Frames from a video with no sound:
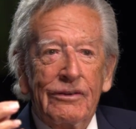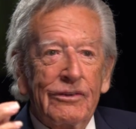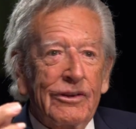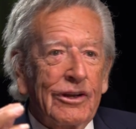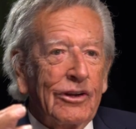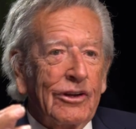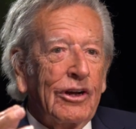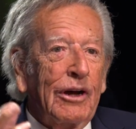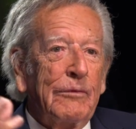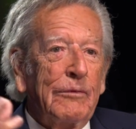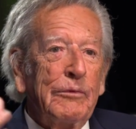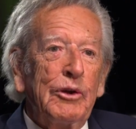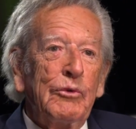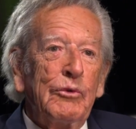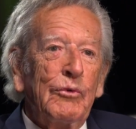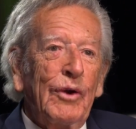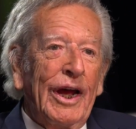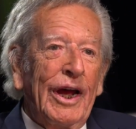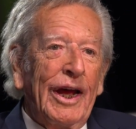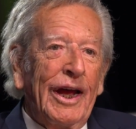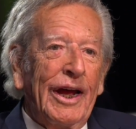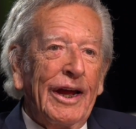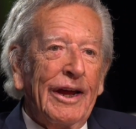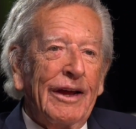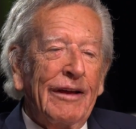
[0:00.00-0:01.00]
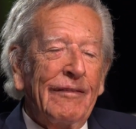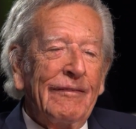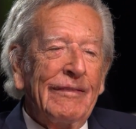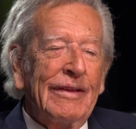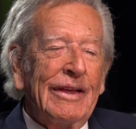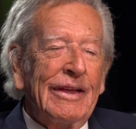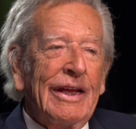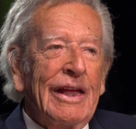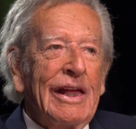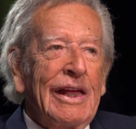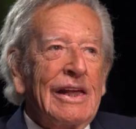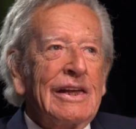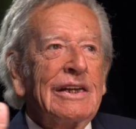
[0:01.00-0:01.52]
the commie rag.
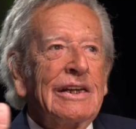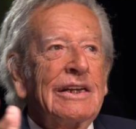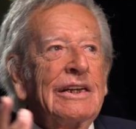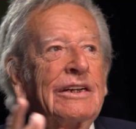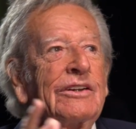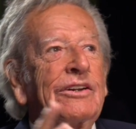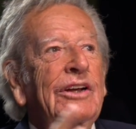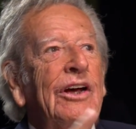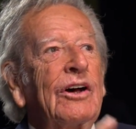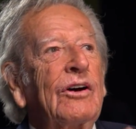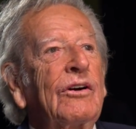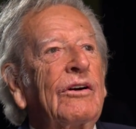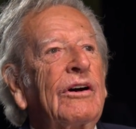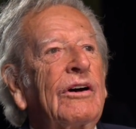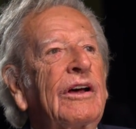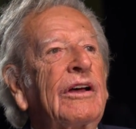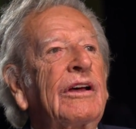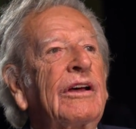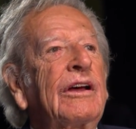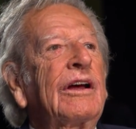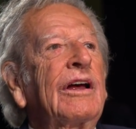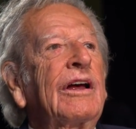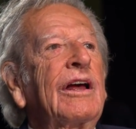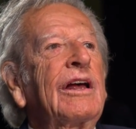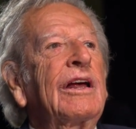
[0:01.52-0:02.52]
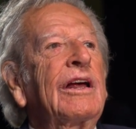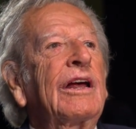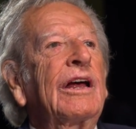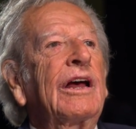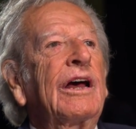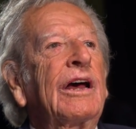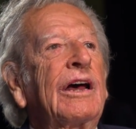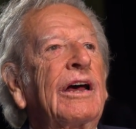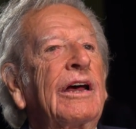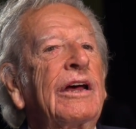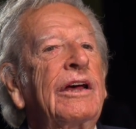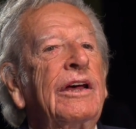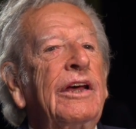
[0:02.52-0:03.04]
So
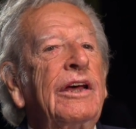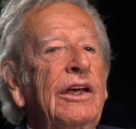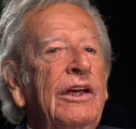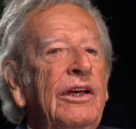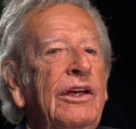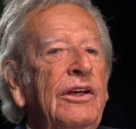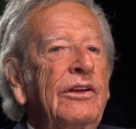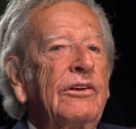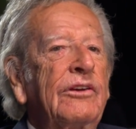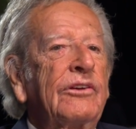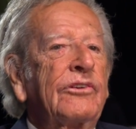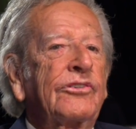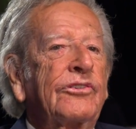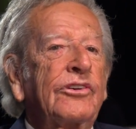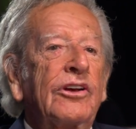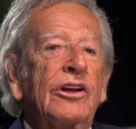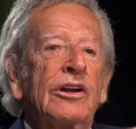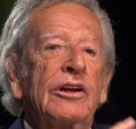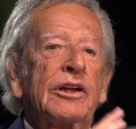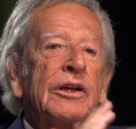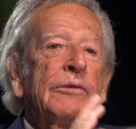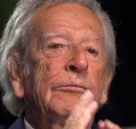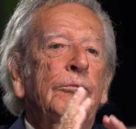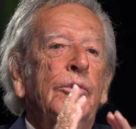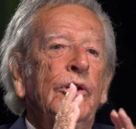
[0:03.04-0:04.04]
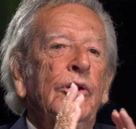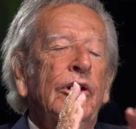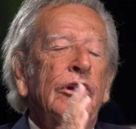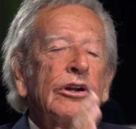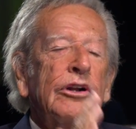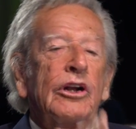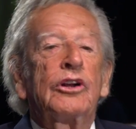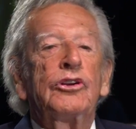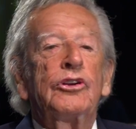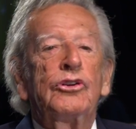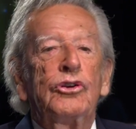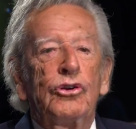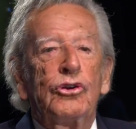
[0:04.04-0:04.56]
he certainly put it on
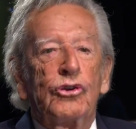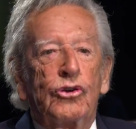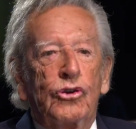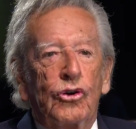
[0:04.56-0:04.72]
a new